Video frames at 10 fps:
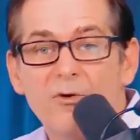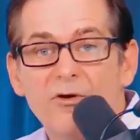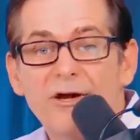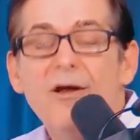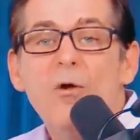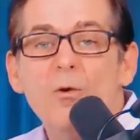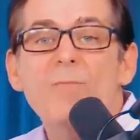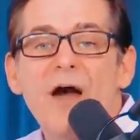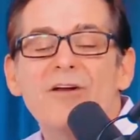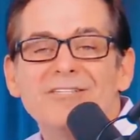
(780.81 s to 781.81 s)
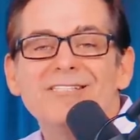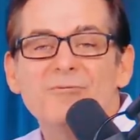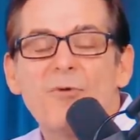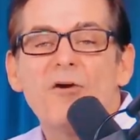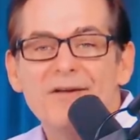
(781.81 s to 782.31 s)
Bernie. What matters is the
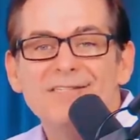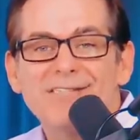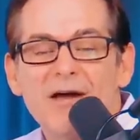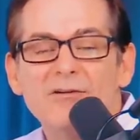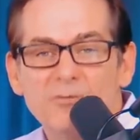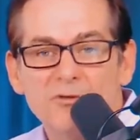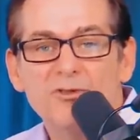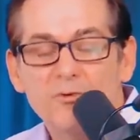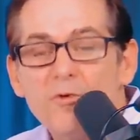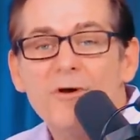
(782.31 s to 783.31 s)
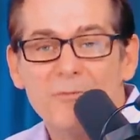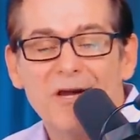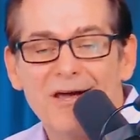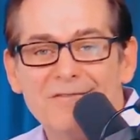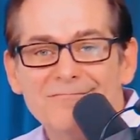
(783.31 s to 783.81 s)
party insiders will screw him
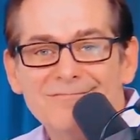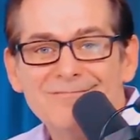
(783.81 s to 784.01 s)
again.